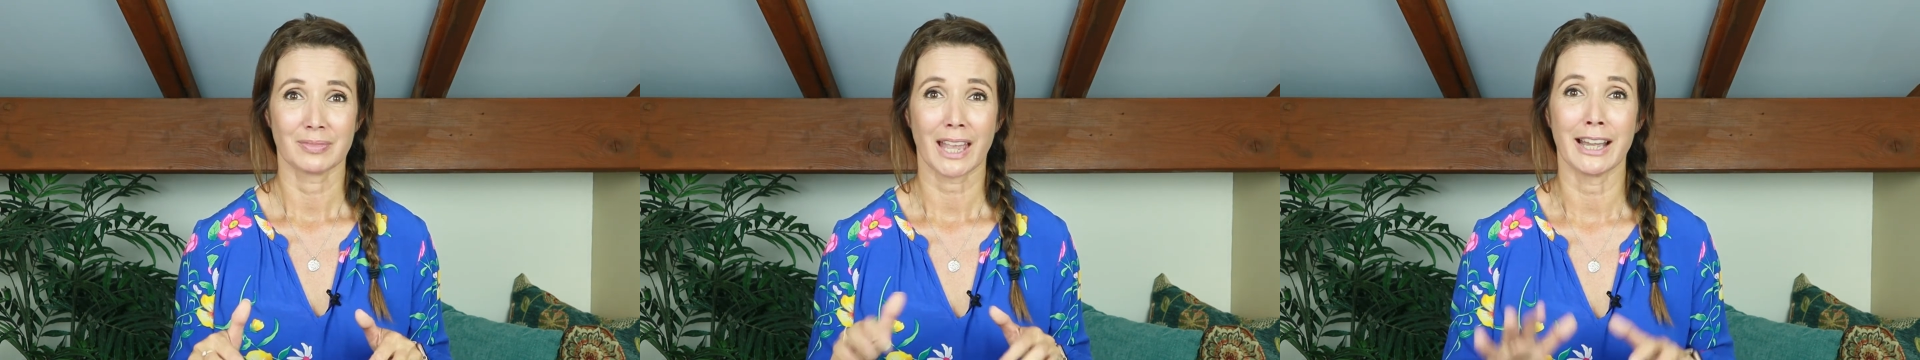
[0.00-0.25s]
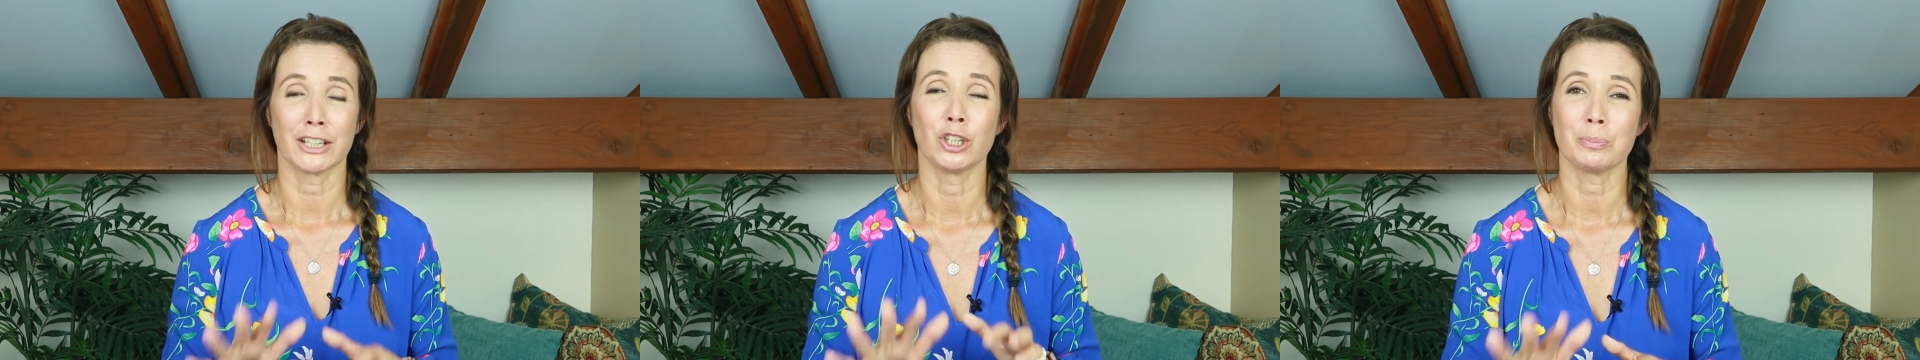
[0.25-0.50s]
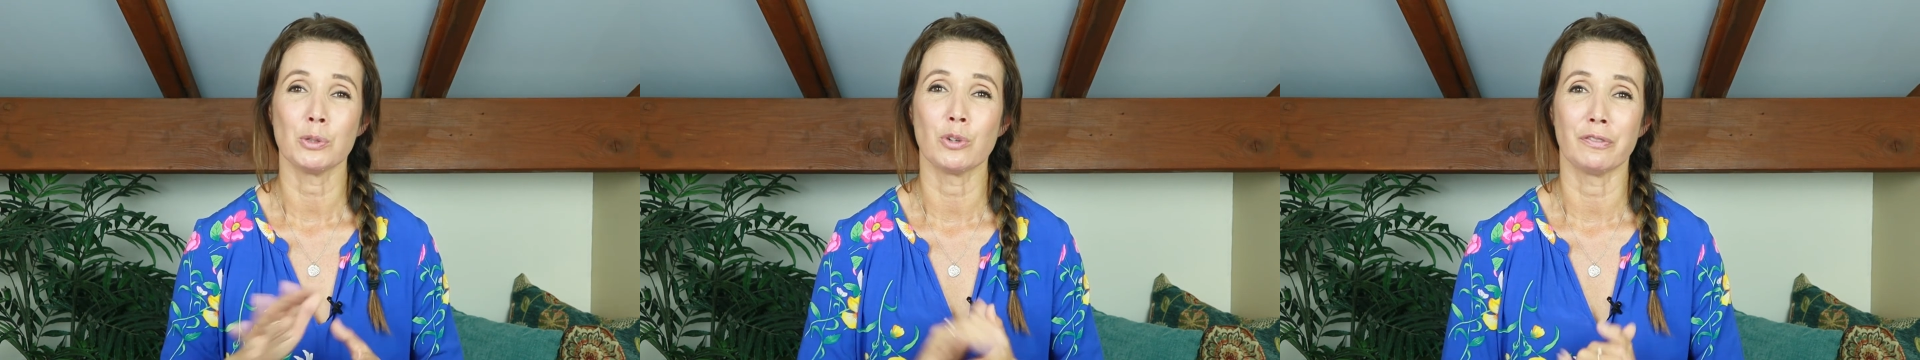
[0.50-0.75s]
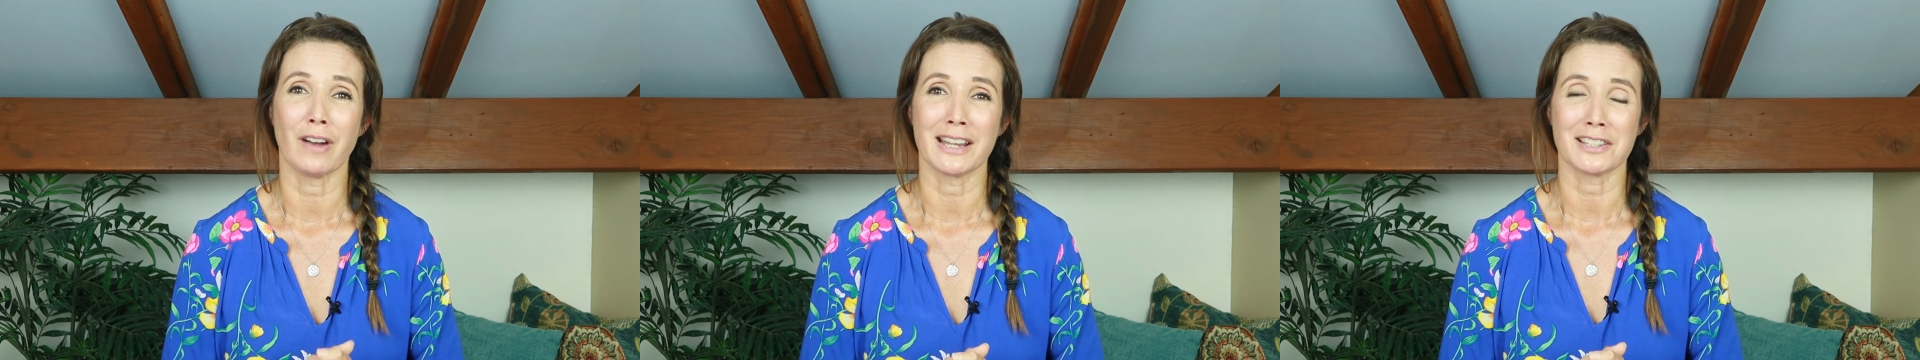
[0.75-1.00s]
I hope you will
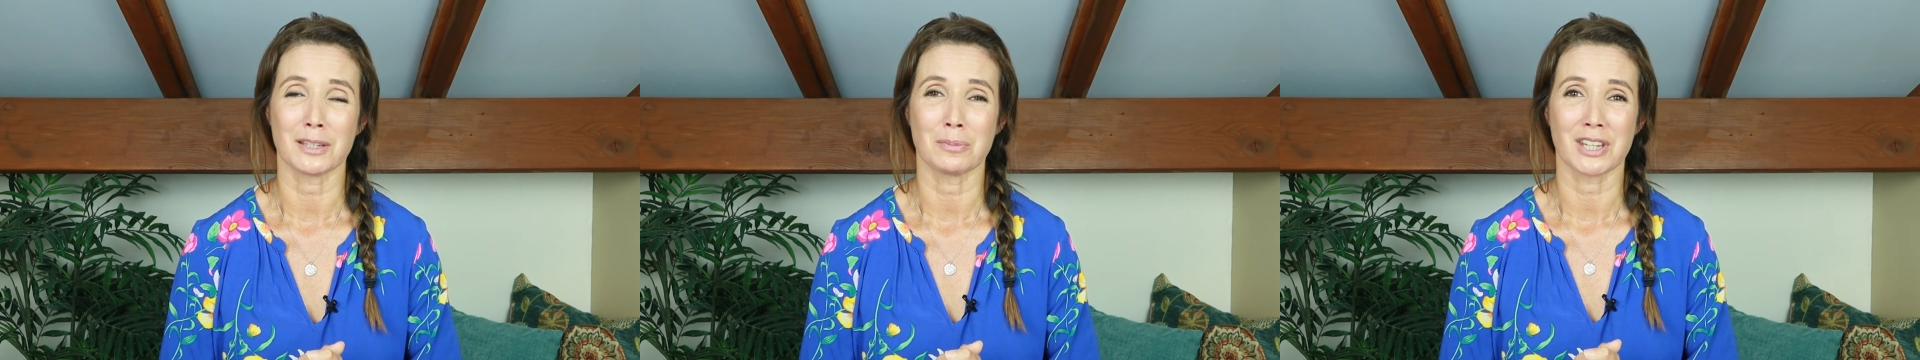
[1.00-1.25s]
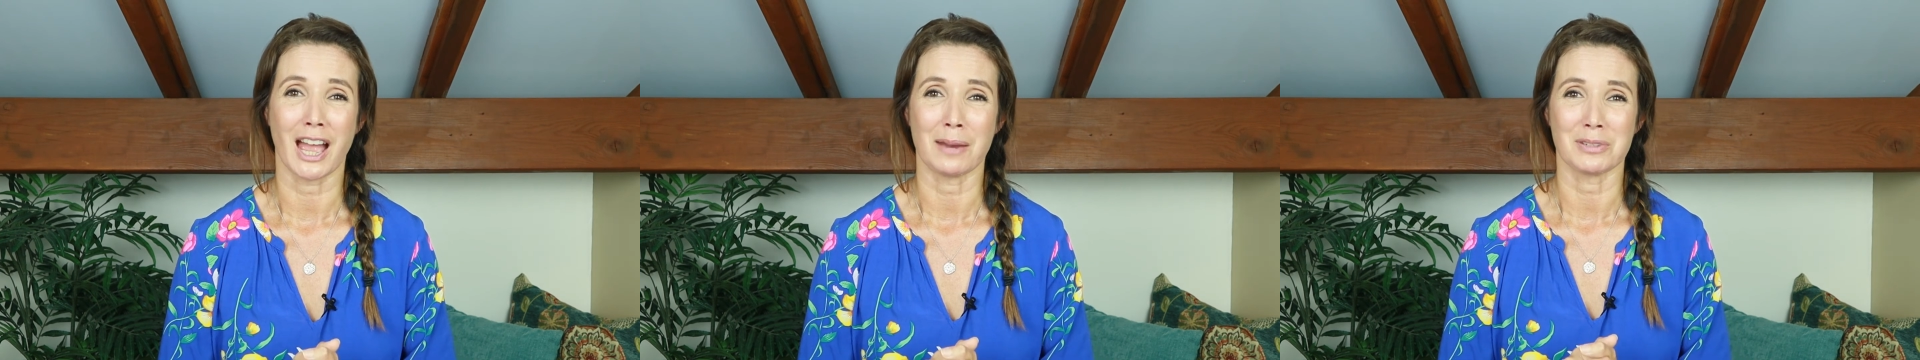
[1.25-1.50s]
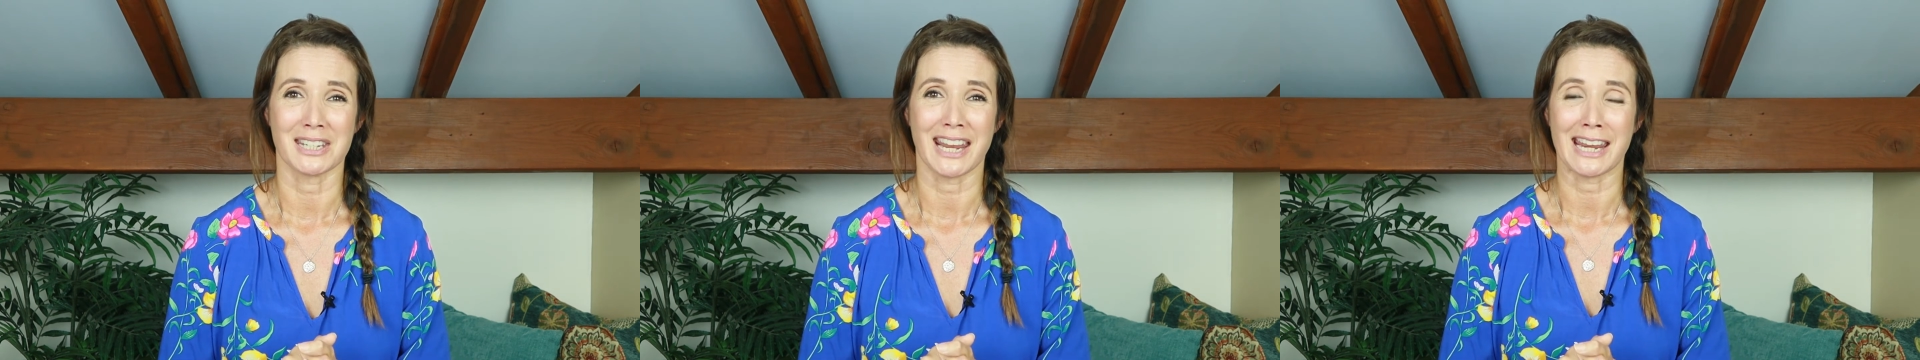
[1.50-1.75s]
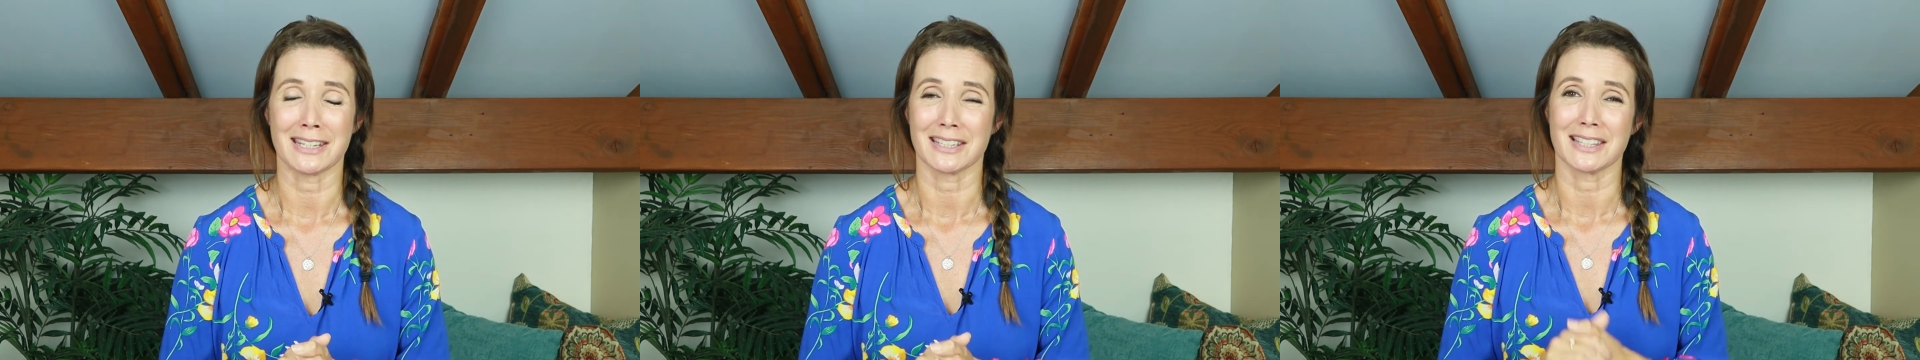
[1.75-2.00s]
find some time
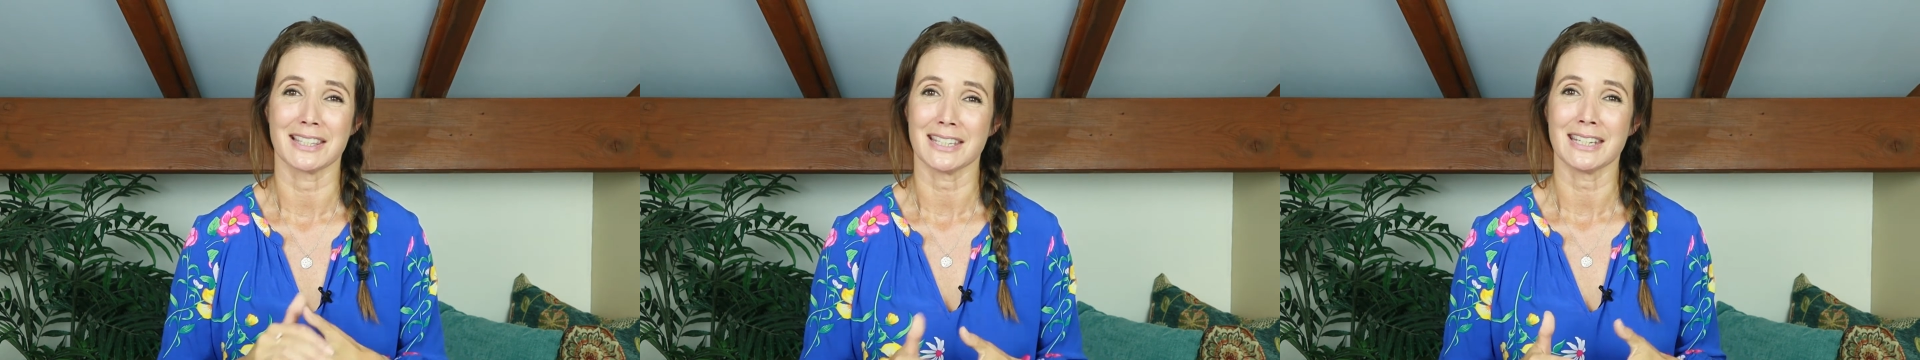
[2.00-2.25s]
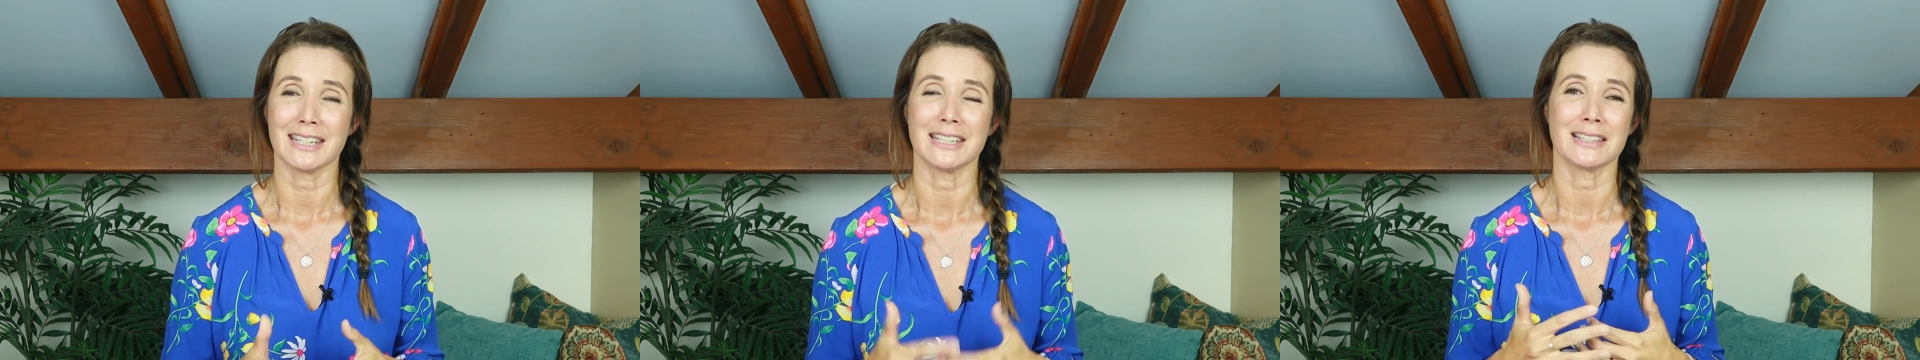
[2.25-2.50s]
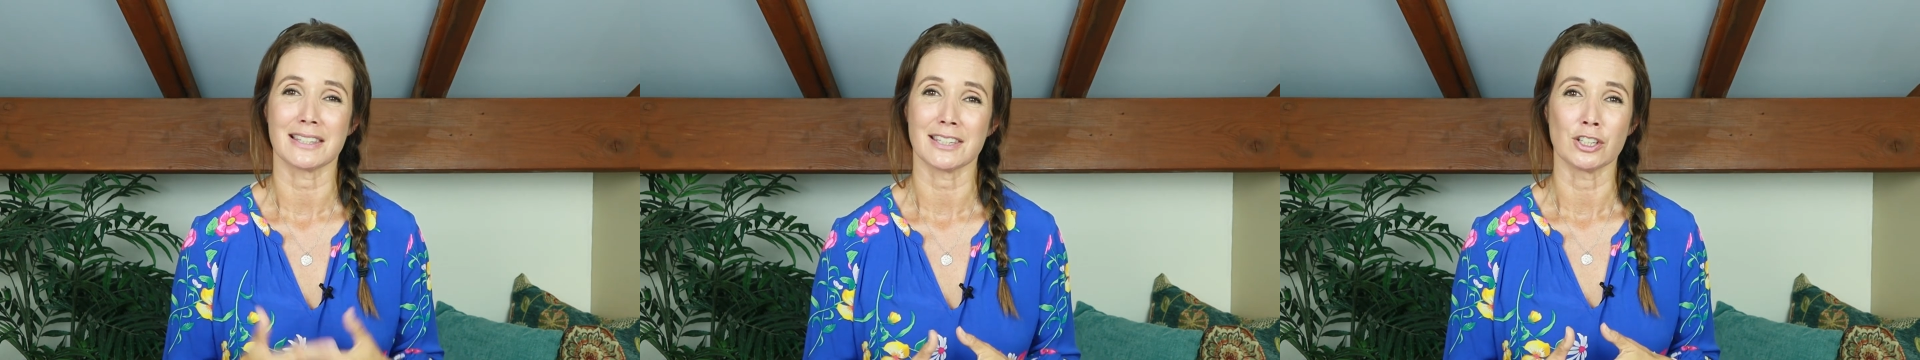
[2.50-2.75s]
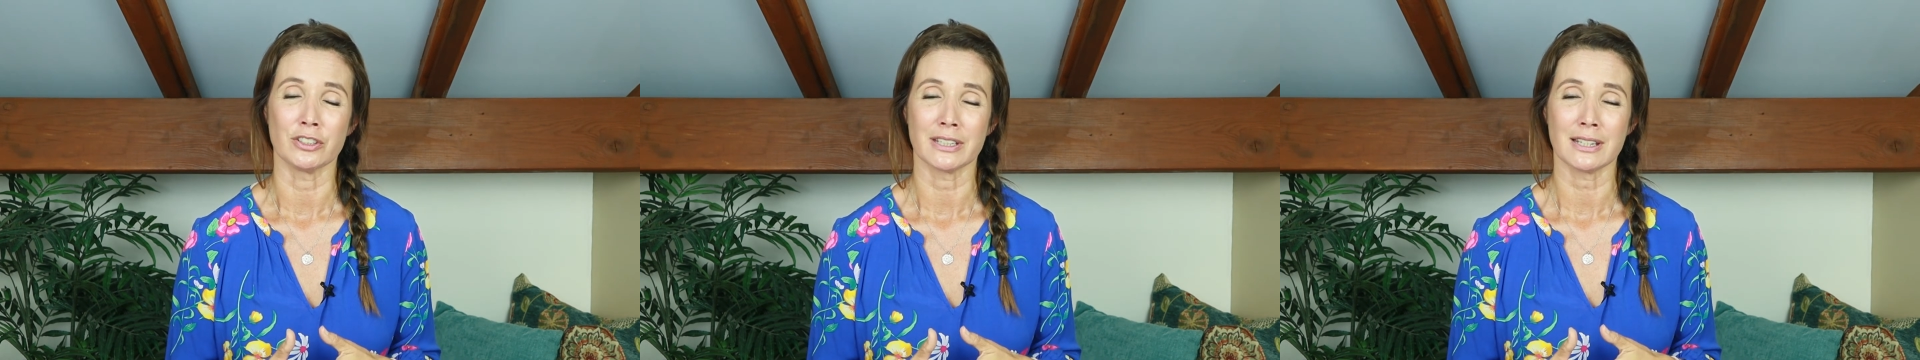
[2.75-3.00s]
today to sit in
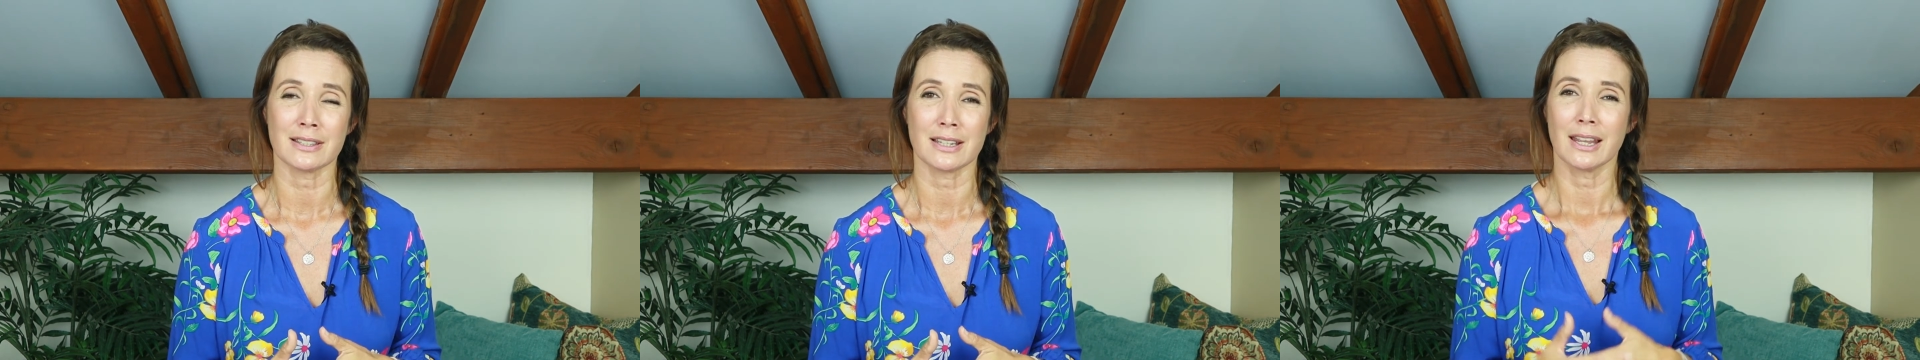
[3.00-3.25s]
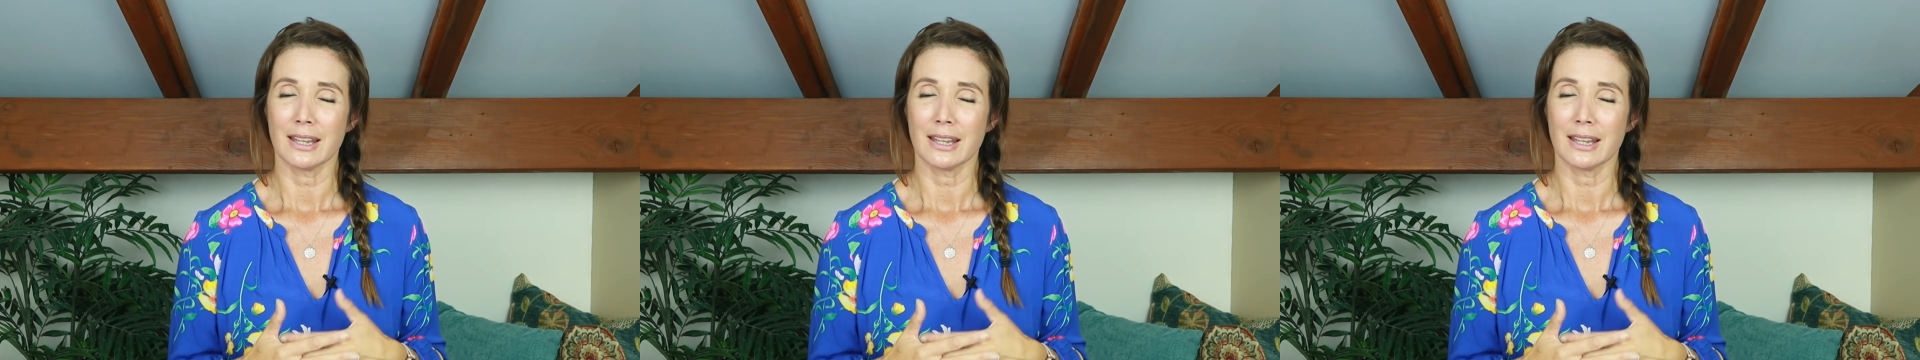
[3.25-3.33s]
stillness